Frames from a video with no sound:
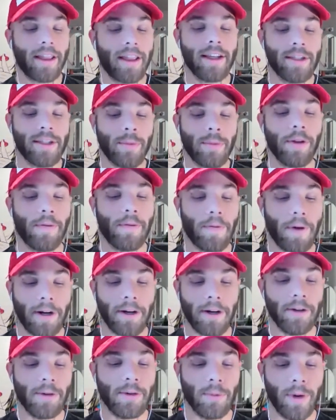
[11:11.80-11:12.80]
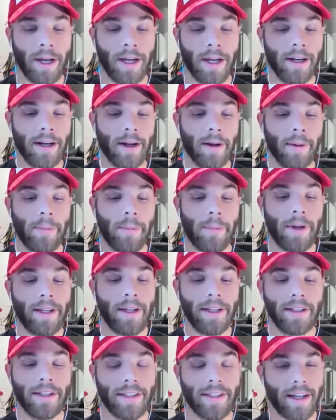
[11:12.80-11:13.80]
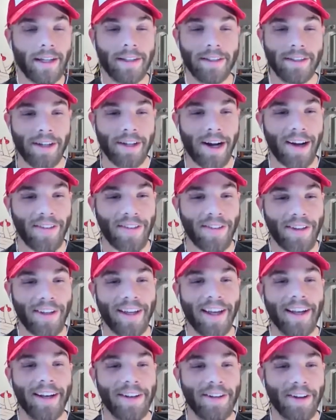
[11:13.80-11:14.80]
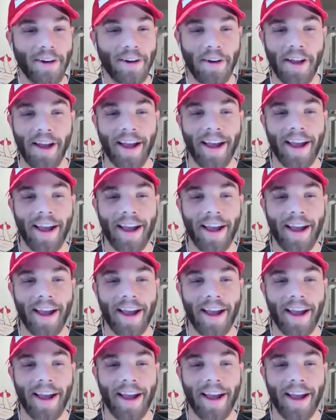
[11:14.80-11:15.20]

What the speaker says: this motherfucker is waking up and he's getting his coffee and a donut and